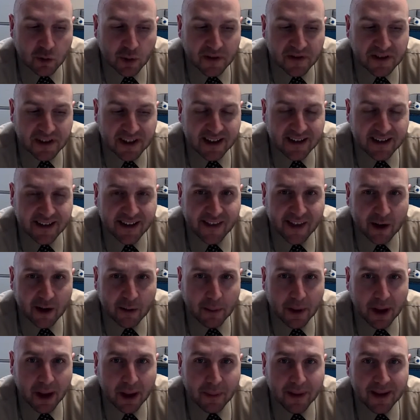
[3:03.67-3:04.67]
we've seen that
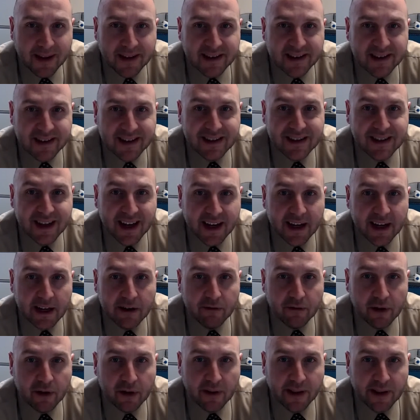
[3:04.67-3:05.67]
there may be
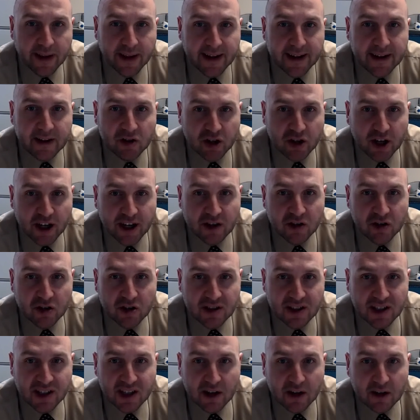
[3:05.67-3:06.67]
state-related
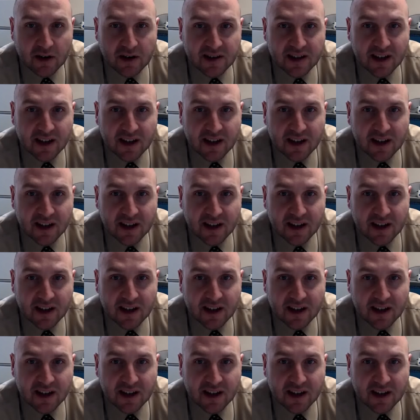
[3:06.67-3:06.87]
changes here,